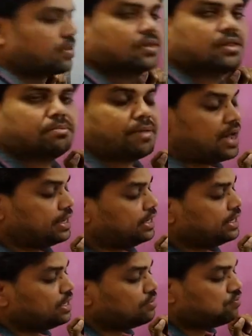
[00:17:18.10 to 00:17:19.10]
The
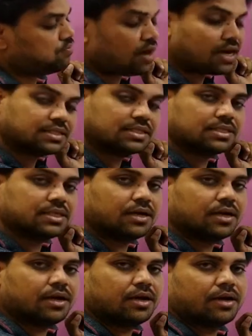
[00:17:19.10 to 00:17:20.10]
magnetic flux
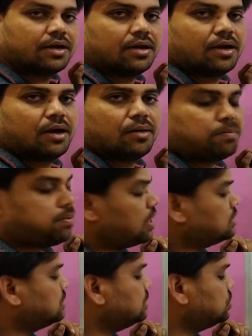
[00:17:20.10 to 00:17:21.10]

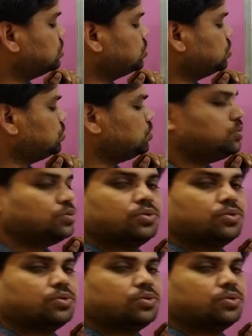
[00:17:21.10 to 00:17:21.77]
passing through